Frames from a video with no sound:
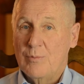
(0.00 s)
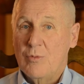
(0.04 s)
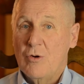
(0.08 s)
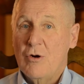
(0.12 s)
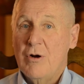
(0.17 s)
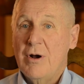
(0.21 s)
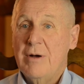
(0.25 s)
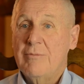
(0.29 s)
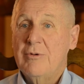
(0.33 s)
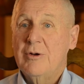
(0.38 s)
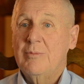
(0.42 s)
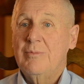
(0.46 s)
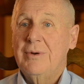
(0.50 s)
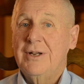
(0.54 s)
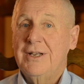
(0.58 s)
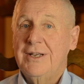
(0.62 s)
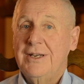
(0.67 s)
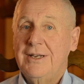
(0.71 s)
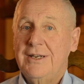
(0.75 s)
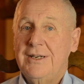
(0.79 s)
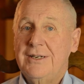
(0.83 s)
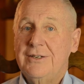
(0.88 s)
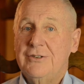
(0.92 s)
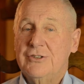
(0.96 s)

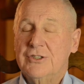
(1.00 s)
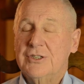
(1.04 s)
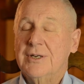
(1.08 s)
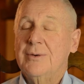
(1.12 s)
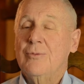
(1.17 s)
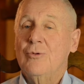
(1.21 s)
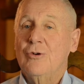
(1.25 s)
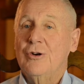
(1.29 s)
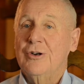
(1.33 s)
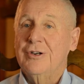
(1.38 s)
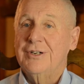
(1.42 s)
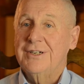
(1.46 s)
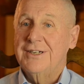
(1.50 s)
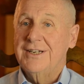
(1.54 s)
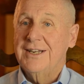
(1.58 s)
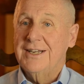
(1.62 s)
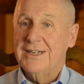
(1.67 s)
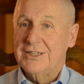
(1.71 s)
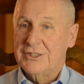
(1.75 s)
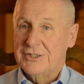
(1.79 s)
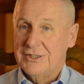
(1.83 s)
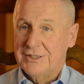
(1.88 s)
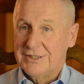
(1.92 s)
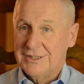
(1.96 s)
probably to somewhere in
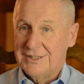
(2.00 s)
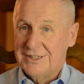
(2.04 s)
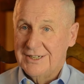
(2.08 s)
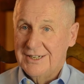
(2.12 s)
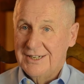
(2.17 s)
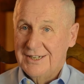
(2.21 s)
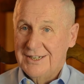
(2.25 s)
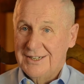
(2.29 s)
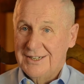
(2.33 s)
Texas